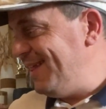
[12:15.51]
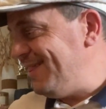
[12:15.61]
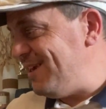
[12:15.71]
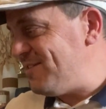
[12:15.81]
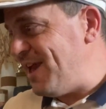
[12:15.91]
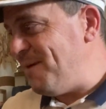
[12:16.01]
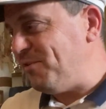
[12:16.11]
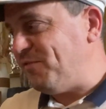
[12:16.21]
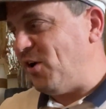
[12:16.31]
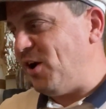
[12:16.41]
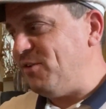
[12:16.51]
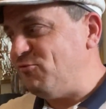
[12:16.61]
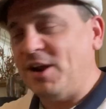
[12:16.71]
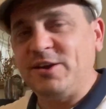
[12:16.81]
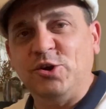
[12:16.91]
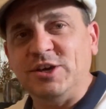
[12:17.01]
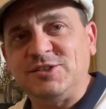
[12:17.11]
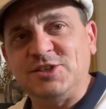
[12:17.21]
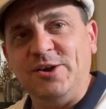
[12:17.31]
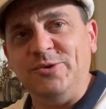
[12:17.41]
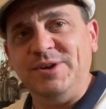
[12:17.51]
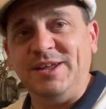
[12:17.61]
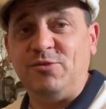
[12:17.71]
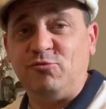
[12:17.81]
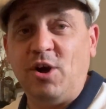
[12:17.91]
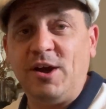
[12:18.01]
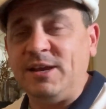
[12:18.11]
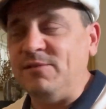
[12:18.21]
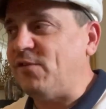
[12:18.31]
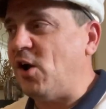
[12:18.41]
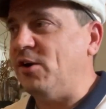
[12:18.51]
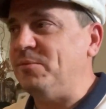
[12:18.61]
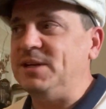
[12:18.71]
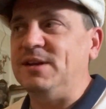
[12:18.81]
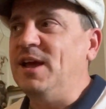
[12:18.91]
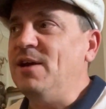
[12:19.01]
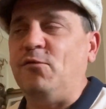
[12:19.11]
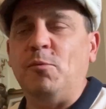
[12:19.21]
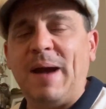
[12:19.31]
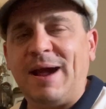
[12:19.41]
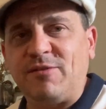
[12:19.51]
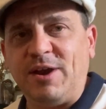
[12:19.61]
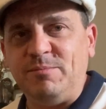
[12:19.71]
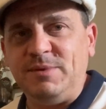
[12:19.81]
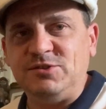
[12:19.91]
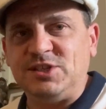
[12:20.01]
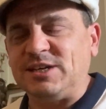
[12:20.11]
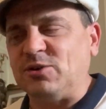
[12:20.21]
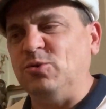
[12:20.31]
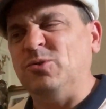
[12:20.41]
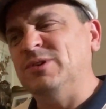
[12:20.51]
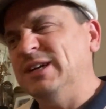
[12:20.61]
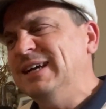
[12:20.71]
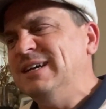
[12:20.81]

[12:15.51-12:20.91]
this amplifier running on its own in the right environment for background music or